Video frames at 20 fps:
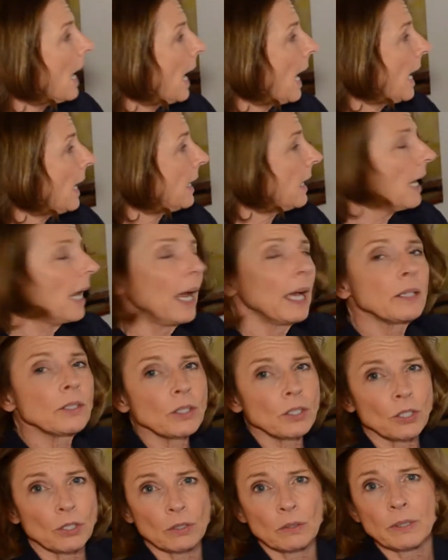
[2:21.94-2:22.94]
And it
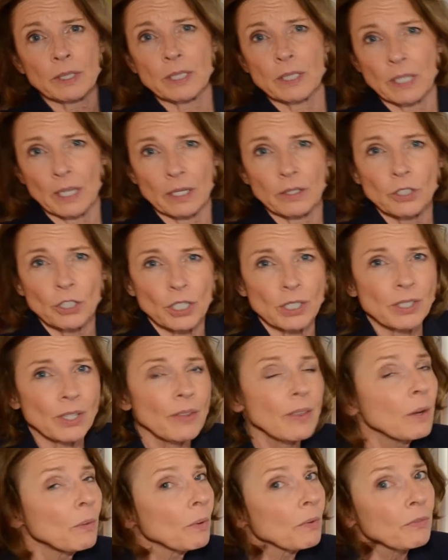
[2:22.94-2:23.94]
had two intentions,
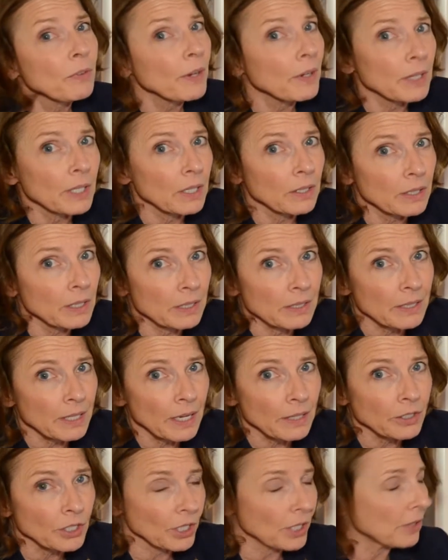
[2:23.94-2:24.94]
and they were very good
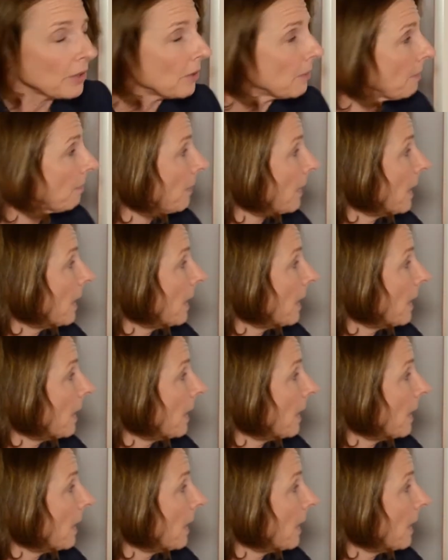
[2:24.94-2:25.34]
intentions.